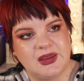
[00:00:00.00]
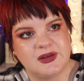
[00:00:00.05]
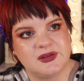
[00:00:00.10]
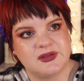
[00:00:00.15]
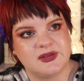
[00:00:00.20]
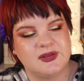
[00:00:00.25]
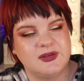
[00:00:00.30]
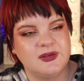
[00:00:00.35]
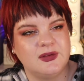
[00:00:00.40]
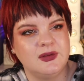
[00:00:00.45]

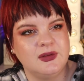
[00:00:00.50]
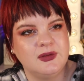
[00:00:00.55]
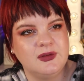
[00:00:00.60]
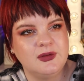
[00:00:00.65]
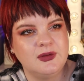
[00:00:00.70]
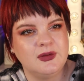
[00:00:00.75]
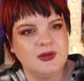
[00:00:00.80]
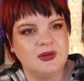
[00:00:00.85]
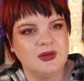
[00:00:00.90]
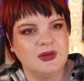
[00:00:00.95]
it's
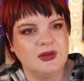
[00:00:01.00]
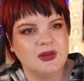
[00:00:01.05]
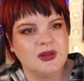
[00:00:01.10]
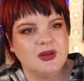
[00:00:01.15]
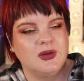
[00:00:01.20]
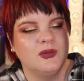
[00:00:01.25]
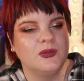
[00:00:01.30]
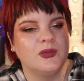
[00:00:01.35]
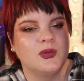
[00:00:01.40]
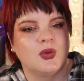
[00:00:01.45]

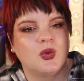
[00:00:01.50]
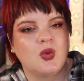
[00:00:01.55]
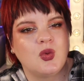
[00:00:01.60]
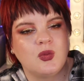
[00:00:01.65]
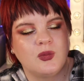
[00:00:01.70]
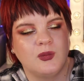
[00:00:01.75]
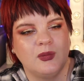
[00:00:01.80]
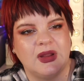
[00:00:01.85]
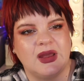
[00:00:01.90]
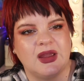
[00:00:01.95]

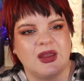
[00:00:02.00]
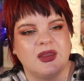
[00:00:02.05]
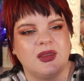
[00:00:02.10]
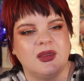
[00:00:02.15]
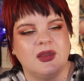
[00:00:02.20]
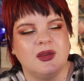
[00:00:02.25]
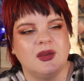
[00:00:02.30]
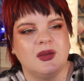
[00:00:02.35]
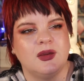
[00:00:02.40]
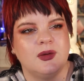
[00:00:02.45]
like,
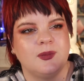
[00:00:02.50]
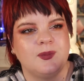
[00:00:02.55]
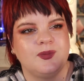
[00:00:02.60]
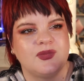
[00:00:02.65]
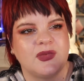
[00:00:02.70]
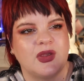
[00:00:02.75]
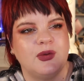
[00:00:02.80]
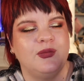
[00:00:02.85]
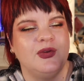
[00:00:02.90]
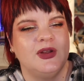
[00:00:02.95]

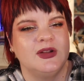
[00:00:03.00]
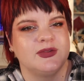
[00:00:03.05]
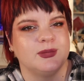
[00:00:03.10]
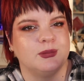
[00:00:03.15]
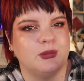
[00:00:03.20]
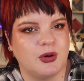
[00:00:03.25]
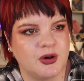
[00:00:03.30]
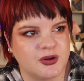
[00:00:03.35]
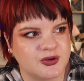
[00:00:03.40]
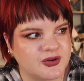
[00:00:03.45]
it feels
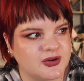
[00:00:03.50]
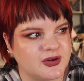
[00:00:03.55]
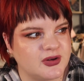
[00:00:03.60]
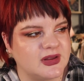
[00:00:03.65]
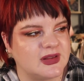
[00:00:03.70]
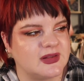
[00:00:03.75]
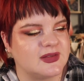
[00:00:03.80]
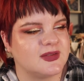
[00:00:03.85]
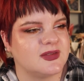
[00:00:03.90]
modern.